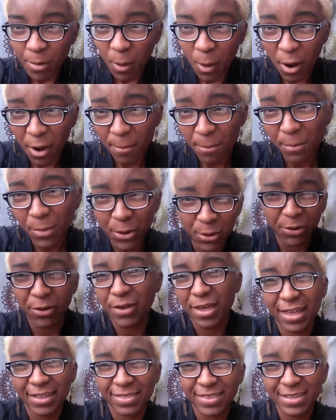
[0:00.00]
our
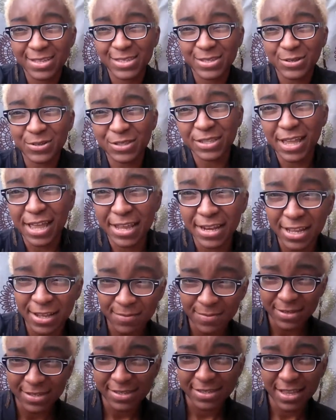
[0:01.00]
moral ethics don't line
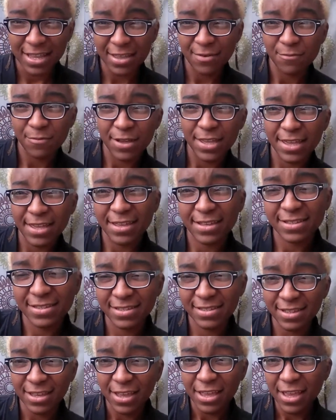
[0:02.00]
up the same
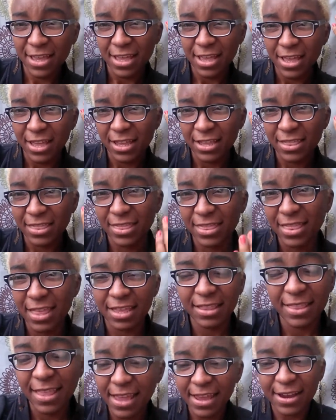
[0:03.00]
ways
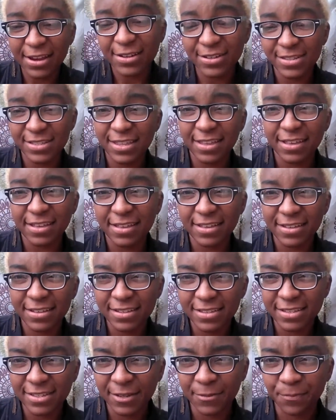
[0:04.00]
that theirs
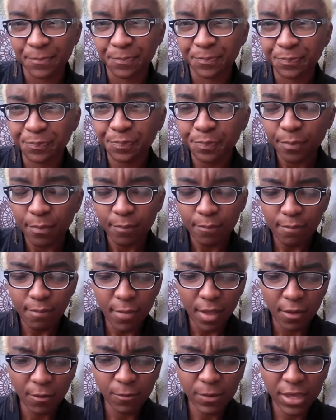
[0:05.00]
does.
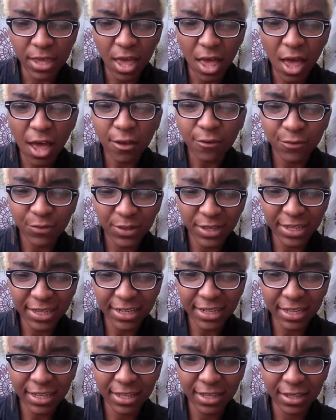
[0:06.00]
We
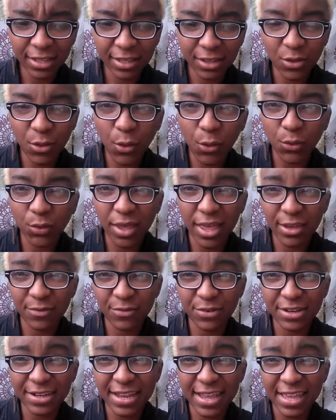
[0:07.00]
often go
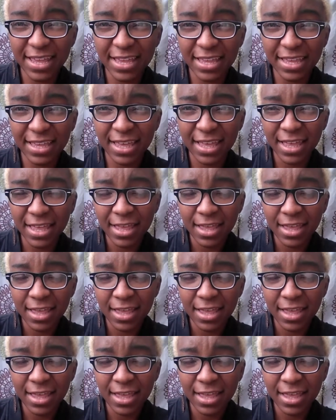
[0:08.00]
every day,